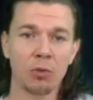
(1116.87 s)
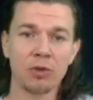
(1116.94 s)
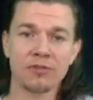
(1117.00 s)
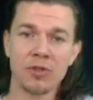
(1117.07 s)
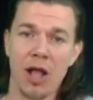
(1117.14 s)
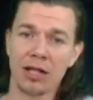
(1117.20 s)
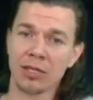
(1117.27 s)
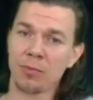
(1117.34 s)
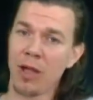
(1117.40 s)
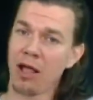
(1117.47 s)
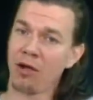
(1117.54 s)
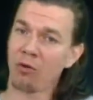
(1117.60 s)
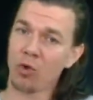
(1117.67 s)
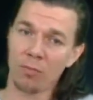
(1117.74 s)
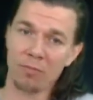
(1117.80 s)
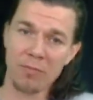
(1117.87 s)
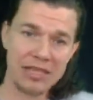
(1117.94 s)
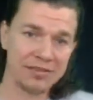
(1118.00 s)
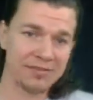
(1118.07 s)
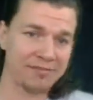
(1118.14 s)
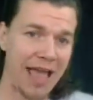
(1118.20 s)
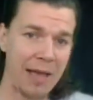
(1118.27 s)
We've talked about what
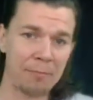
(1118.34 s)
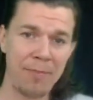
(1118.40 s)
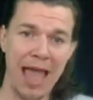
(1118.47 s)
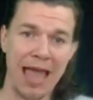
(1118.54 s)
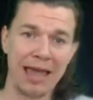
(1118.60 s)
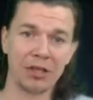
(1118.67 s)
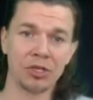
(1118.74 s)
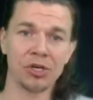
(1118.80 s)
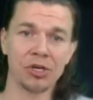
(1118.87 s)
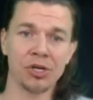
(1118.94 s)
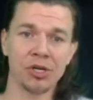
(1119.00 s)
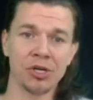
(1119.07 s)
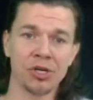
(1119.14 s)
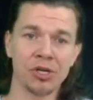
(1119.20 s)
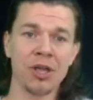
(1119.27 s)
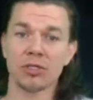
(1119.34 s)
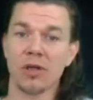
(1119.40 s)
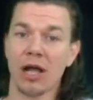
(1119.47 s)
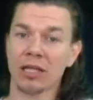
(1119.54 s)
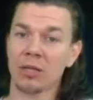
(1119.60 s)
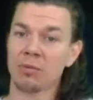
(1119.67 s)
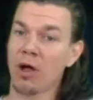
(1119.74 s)
makes fat bad and good. We
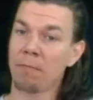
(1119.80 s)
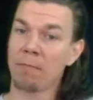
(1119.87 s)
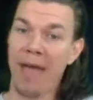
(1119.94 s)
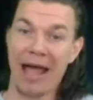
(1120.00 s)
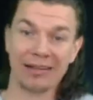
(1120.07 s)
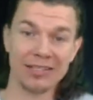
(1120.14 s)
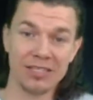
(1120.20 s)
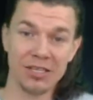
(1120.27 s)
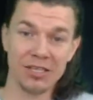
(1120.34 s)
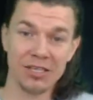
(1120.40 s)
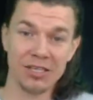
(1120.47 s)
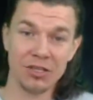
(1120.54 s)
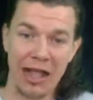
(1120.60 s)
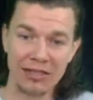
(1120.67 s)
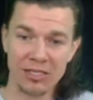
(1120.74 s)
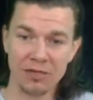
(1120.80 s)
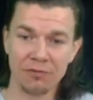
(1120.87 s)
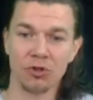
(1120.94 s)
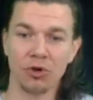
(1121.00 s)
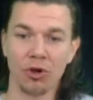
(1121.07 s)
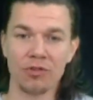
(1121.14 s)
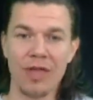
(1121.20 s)
talked about balancing your fats
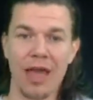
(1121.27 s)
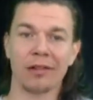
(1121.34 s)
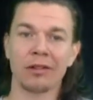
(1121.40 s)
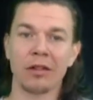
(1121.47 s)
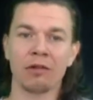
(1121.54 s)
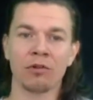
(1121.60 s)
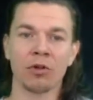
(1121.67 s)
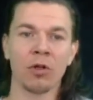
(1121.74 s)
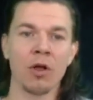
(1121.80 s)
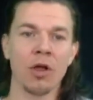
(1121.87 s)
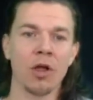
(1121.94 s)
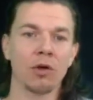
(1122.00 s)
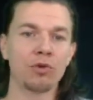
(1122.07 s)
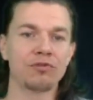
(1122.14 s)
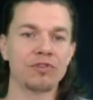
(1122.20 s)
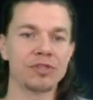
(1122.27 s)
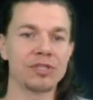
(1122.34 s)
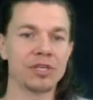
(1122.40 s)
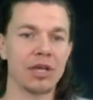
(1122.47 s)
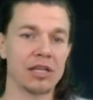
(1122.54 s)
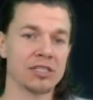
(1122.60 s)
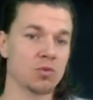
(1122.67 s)
if you're on that level. We've
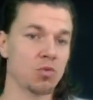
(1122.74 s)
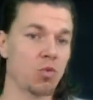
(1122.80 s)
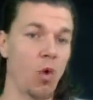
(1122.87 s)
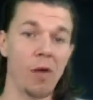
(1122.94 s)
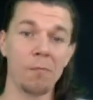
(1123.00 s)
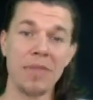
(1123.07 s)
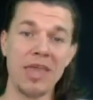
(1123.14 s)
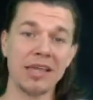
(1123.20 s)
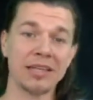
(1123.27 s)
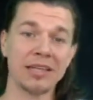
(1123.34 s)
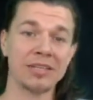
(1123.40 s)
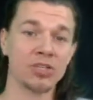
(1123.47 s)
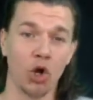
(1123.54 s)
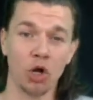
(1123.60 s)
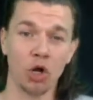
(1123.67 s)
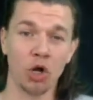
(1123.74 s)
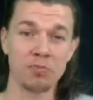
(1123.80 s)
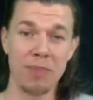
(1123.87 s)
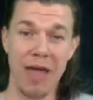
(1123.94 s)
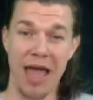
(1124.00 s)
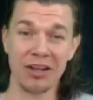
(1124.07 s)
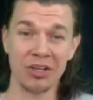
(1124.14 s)
discussed what makes
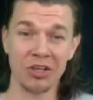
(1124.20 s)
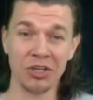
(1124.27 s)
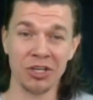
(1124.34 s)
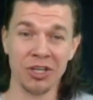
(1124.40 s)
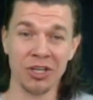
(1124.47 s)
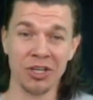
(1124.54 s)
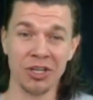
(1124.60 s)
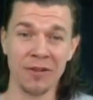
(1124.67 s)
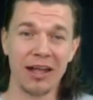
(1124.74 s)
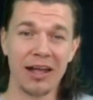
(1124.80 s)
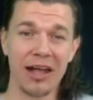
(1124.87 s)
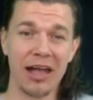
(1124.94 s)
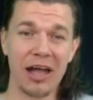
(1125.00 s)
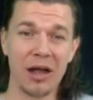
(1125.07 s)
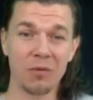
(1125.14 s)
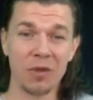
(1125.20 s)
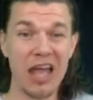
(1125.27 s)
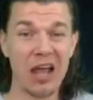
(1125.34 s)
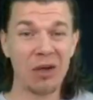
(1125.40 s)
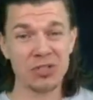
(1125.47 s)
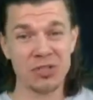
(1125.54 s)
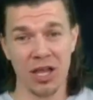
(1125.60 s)
carbs bad and good.
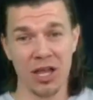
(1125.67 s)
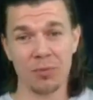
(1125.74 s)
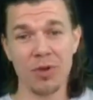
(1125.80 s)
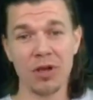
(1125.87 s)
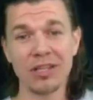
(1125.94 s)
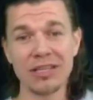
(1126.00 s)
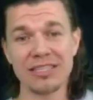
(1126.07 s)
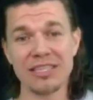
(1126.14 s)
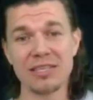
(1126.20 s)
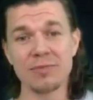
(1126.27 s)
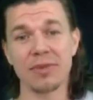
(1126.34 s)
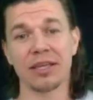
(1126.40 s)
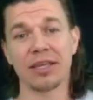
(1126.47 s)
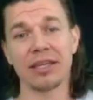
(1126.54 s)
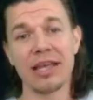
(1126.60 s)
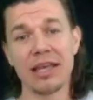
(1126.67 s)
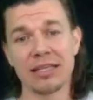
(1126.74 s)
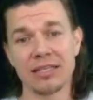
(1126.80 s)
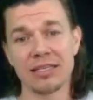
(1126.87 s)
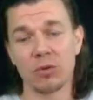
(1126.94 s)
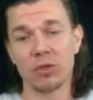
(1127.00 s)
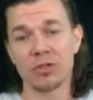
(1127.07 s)
And now we're talking about glycemic
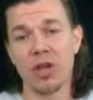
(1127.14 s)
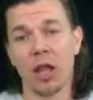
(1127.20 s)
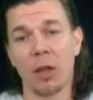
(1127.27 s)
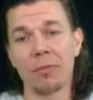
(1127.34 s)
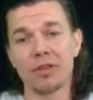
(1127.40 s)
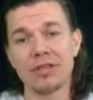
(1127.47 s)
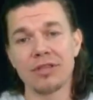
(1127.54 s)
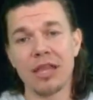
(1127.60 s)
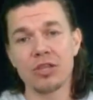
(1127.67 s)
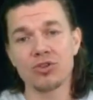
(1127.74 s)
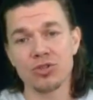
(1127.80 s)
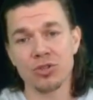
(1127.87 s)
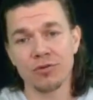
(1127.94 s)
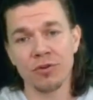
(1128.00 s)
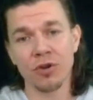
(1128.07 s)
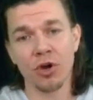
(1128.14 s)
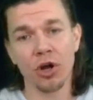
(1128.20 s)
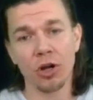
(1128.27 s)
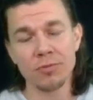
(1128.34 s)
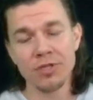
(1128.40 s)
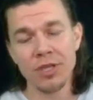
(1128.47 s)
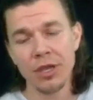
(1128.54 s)
index, and then we'll talk about dangers of
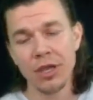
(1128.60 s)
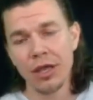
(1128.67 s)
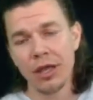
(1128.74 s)
carbs.